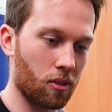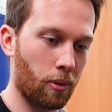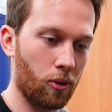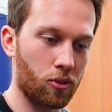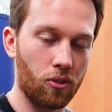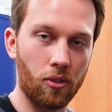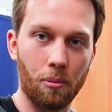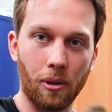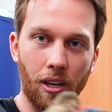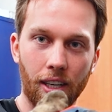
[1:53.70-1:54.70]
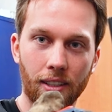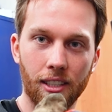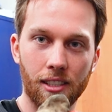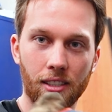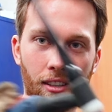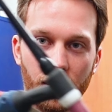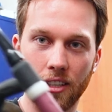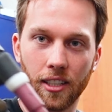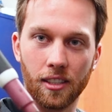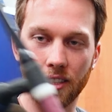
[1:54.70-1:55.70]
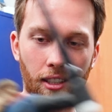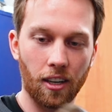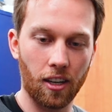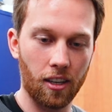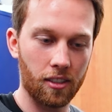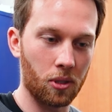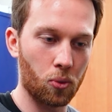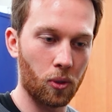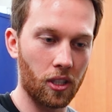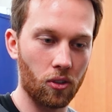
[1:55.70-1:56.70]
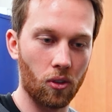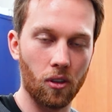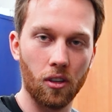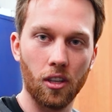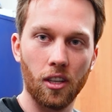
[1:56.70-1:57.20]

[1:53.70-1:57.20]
supposed to grip it like this, like a cigar, between your